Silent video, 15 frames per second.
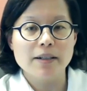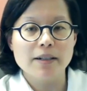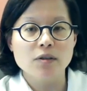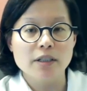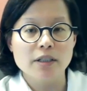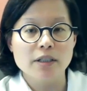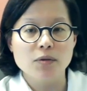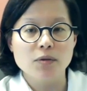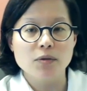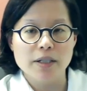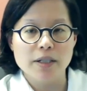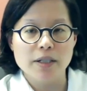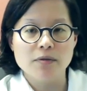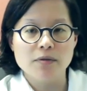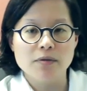the
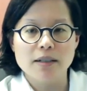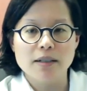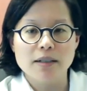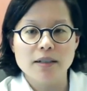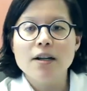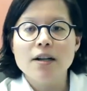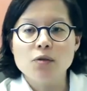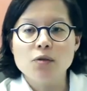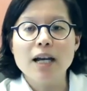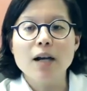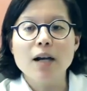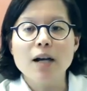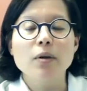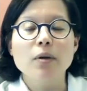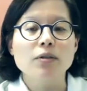urethra so that
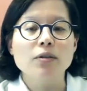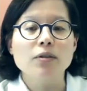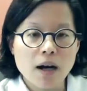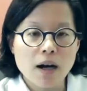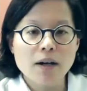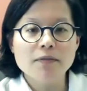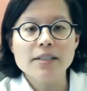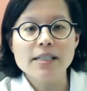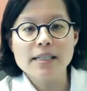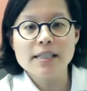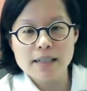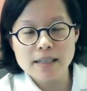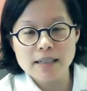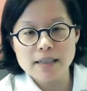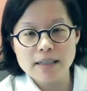when you cough and
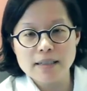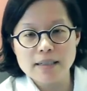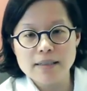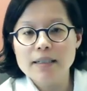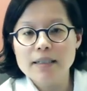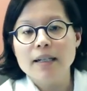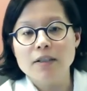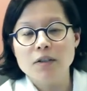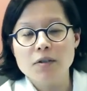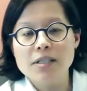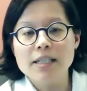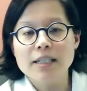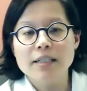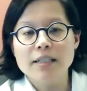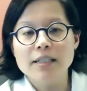sneeze, you know,
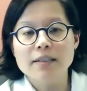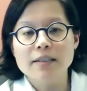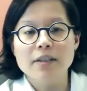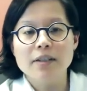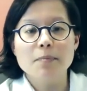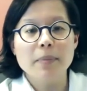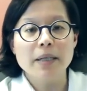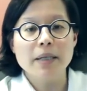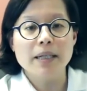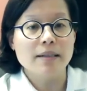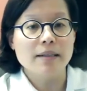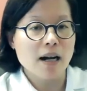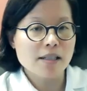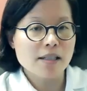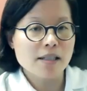instead of things being
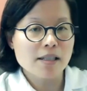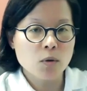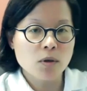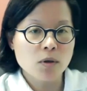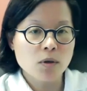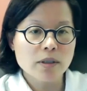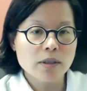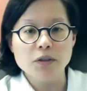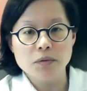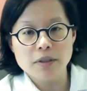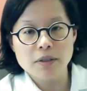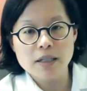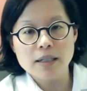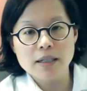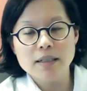not supported and you
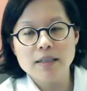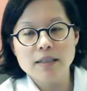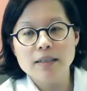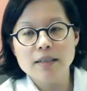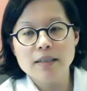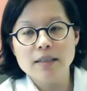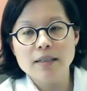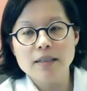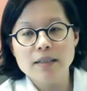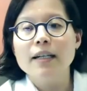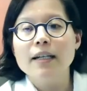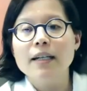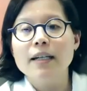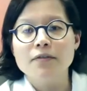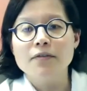leak,
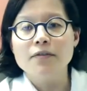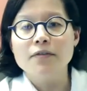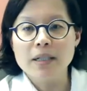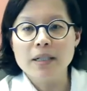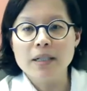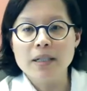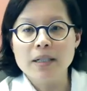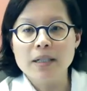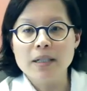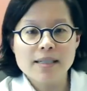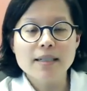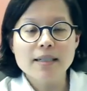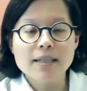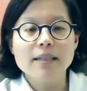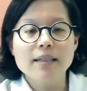if you put it in a
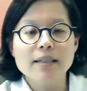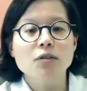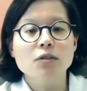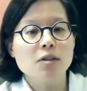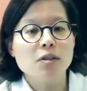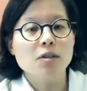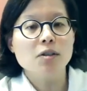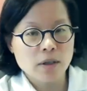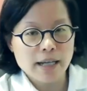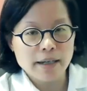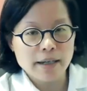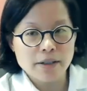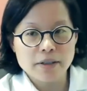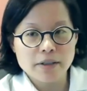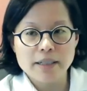sling, you'll support
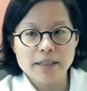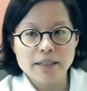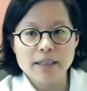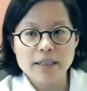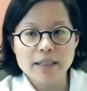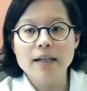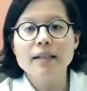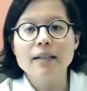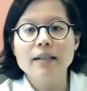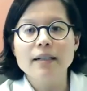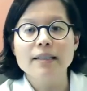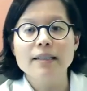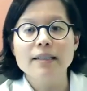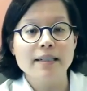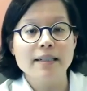that area,
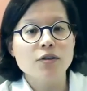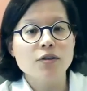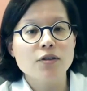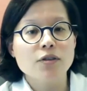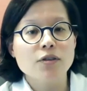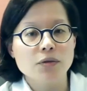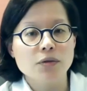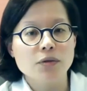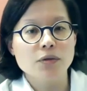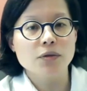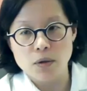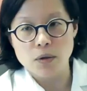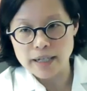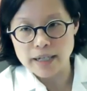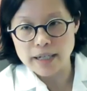leading to no
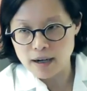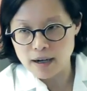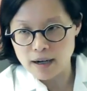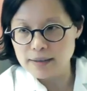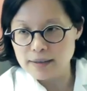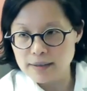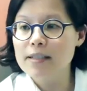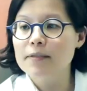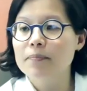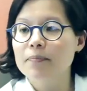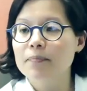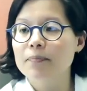incontinence.